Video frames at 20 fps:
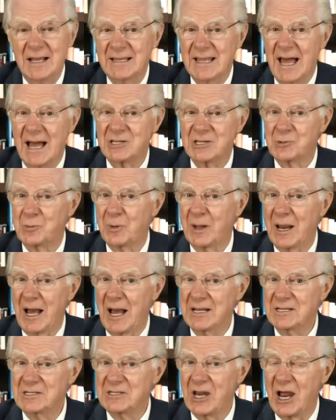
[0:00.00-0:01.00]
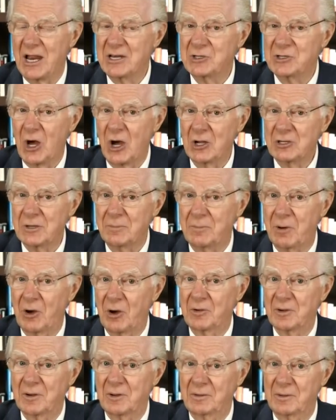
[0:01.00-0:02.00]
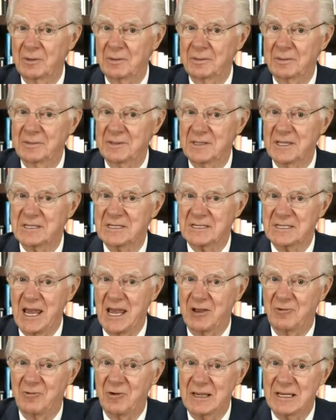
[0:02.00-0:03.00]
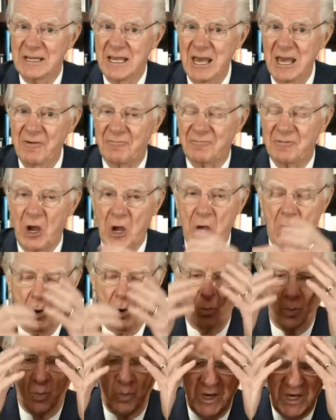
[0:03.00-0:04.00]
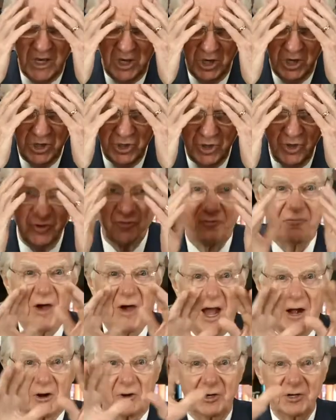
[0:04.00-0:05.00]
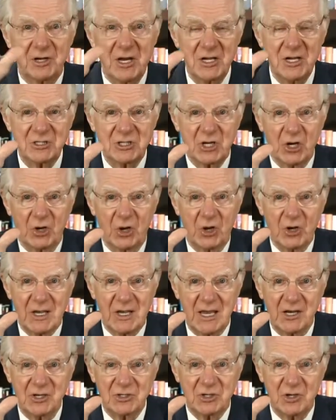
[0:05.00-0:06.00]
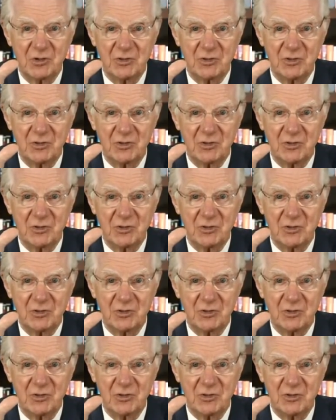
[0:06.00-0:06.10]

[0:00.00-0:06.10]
That's what Einstein talked about the sacred gift we can use faculties to look into